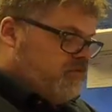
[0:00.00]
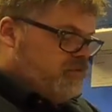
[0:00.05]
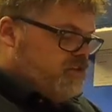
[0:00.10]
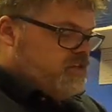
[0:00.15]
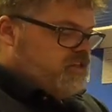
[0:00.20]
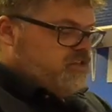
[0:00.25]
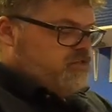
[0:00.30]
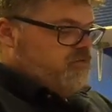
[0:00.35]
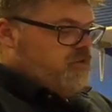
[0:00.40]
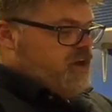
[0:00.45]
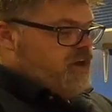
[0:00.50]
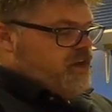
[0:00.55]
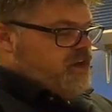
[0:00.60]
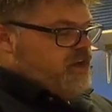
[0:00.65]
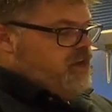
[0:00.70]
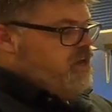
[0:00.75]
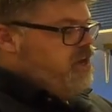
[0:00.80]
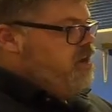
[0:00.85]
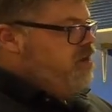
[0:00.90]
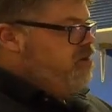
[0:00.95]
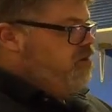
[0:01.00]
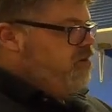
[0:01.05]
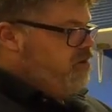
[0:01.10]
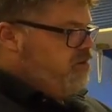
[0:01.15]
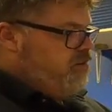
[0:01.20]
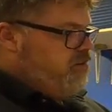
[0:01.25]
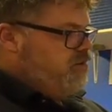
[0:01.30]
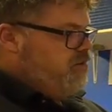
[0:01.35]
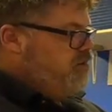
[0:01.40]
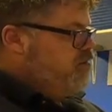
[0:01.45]
which is right in
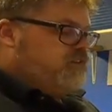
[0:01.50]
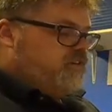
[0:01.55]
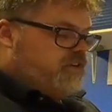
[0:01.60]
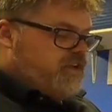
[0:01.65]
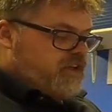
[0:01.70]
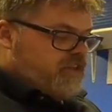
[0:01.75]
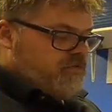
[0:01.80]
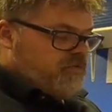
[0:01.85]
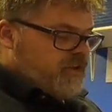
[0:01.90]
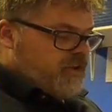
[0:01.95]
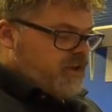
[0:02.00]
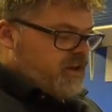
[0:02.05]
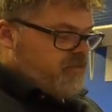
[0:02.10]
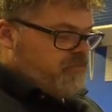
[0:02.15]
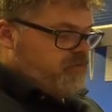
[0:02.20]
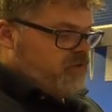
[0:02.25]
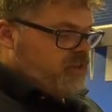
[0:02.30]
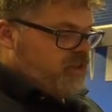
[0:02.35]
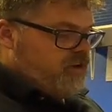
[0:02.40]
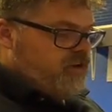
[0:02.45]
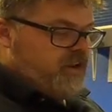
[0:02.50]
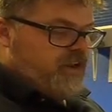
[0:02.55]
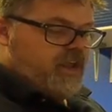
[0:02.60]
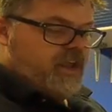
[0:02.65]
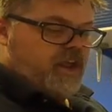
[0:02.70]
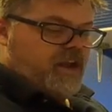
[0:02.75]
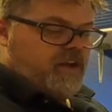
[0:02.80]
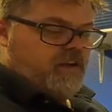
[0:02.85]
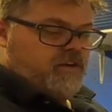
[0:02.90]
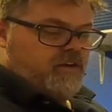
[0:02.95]
here. So guess what I gotta pull out
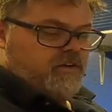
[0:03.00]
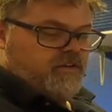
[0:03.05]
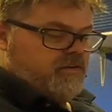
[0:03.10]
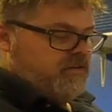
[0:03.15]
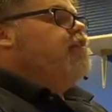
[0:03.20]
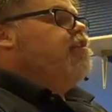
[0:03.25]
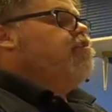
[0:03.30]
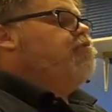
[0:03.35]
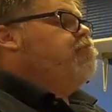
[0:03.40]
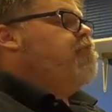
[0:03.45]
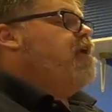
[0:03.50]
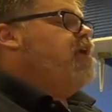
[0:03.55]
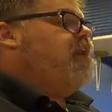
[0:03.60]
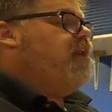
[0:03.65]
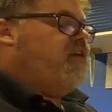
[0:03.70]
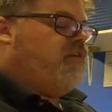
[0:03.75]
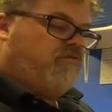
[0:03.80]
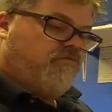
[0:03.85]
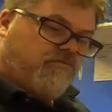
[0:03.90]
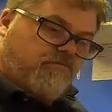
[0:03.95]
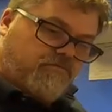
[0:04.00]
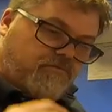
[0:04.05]
again? This pin.